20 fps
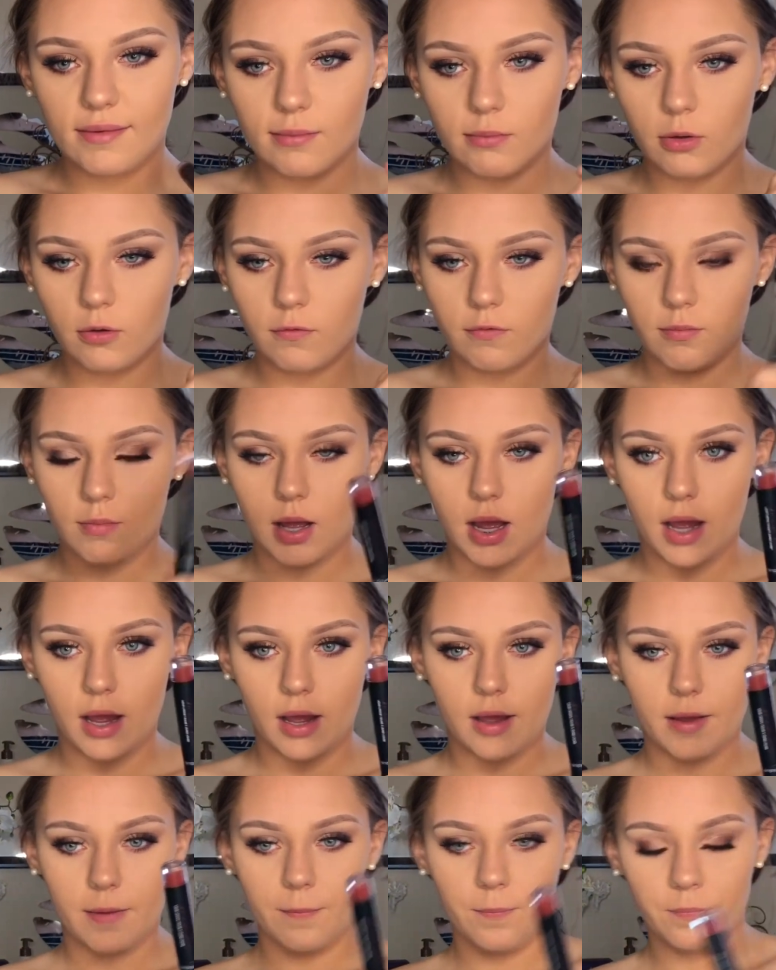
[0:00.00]
of
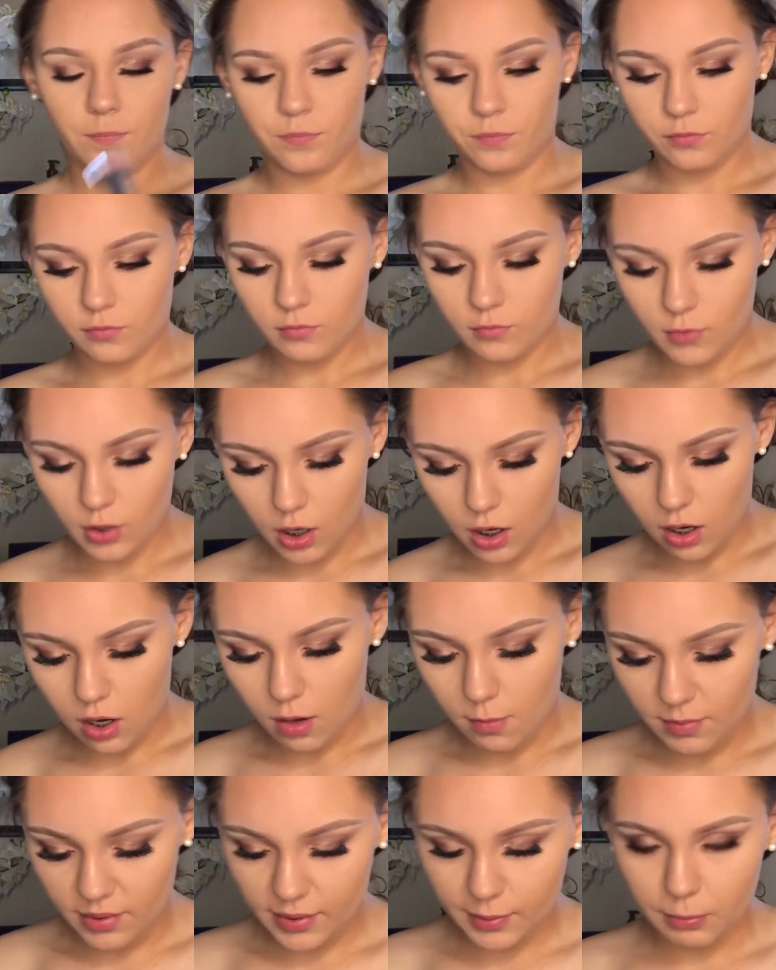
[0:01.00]
my
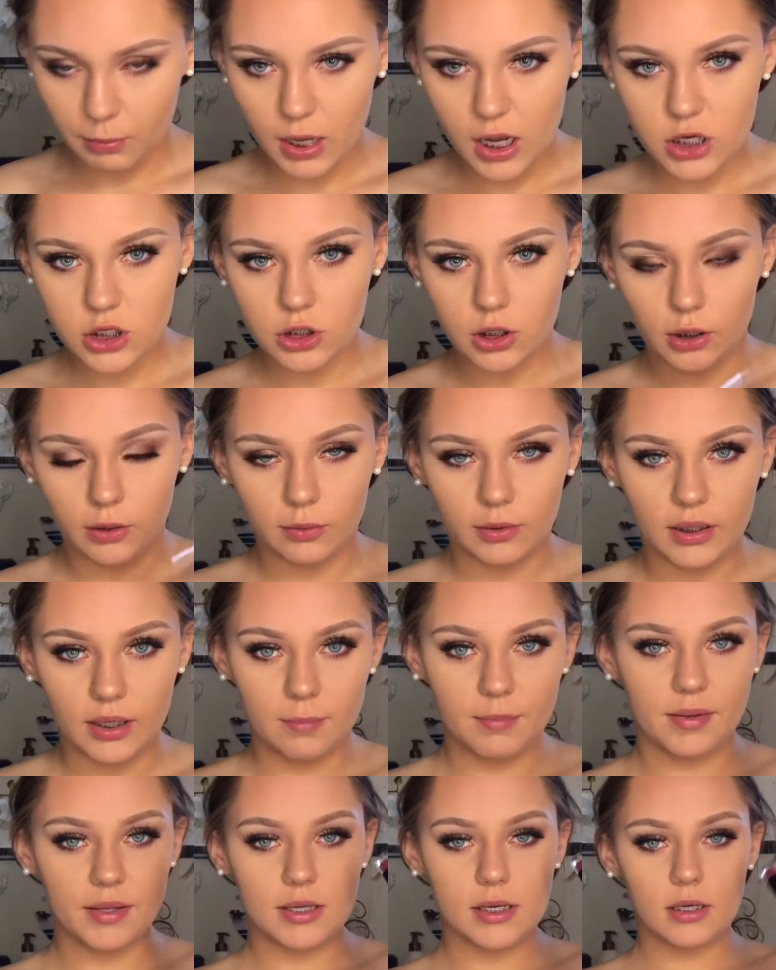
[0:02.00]
Splash liquid
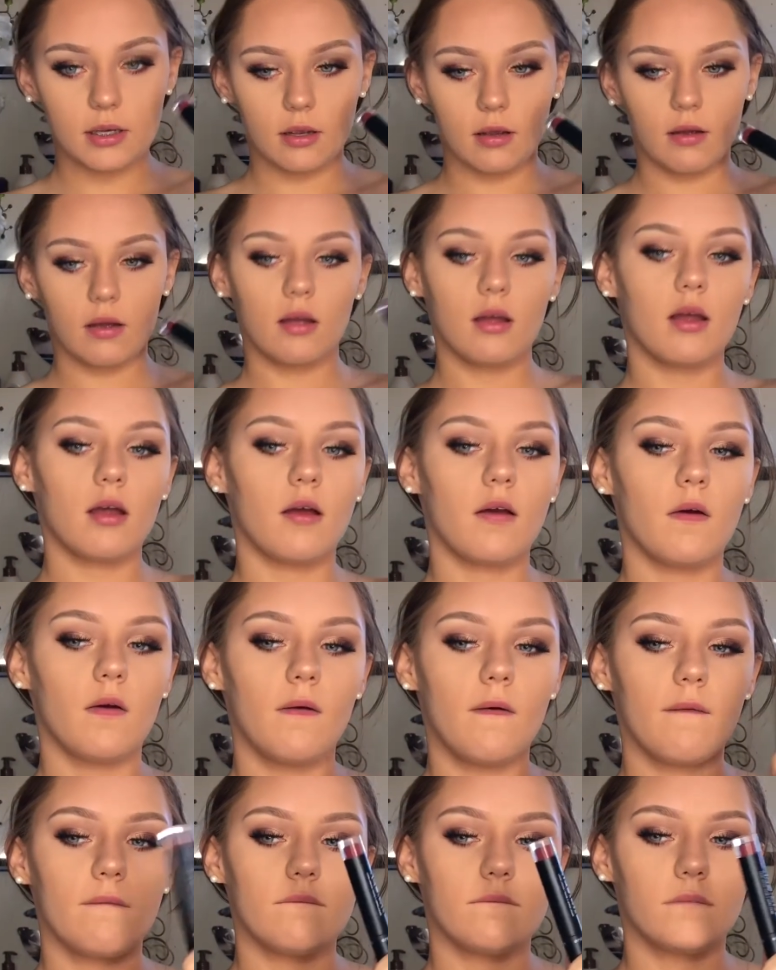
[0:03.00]
lipstick
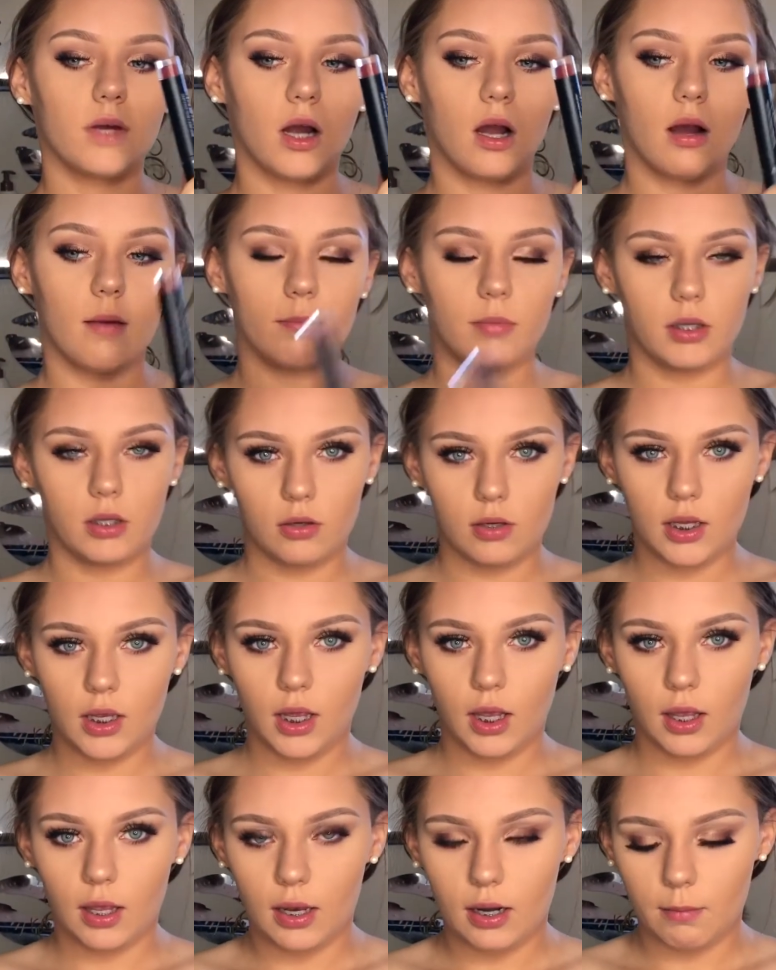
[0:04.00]
from
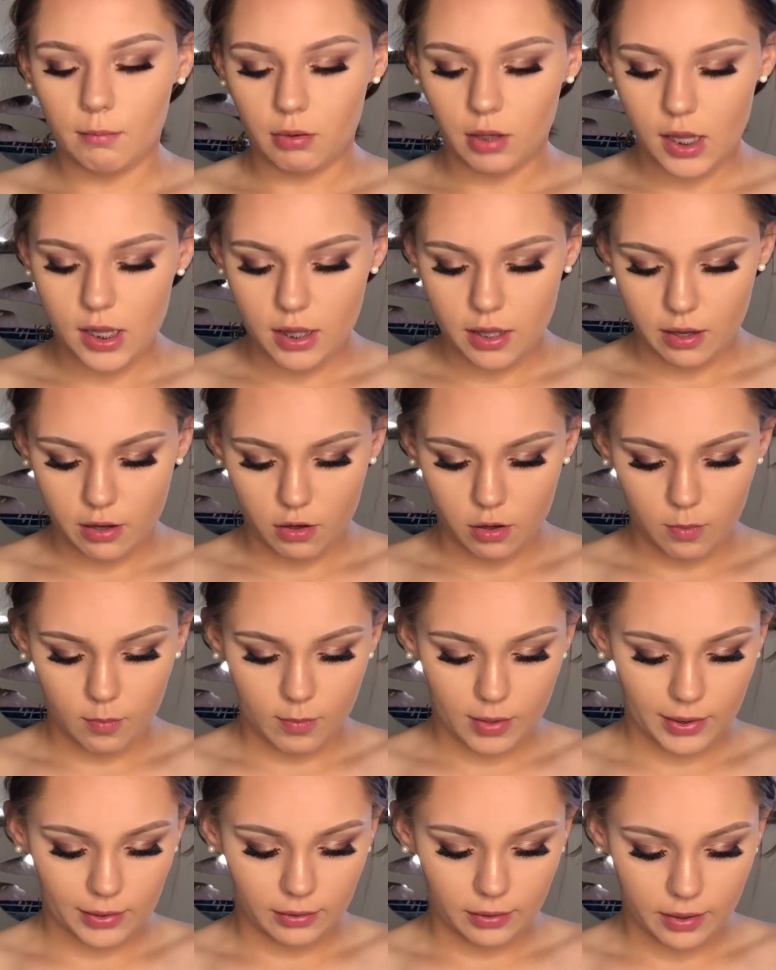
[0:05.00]
Unique and apply that on
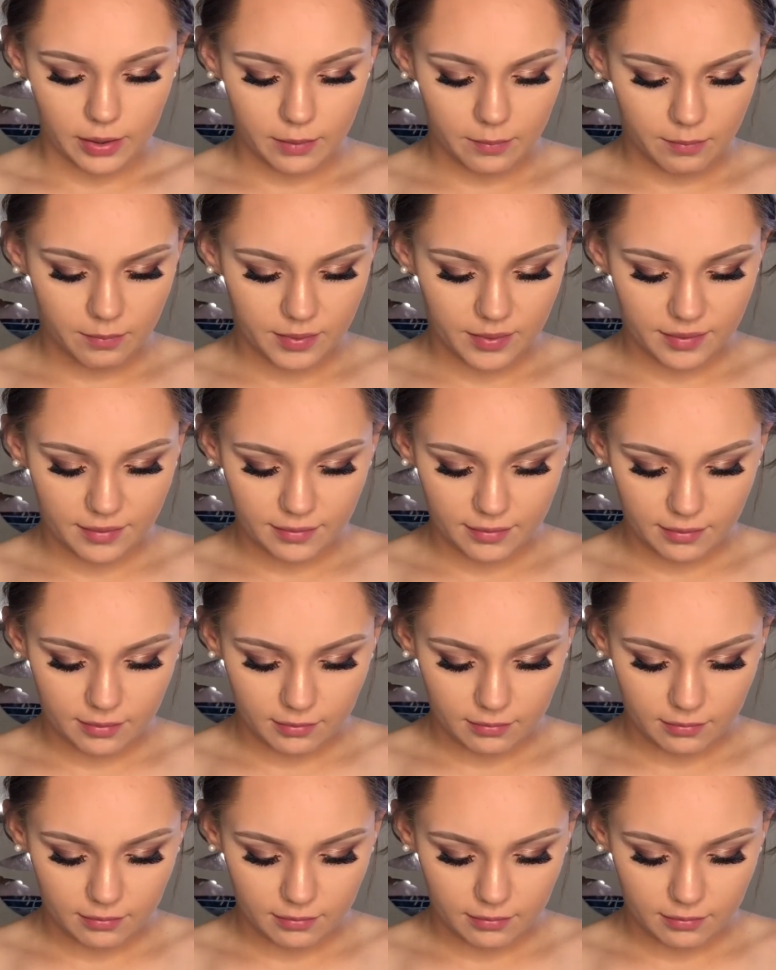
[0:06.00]
my lips.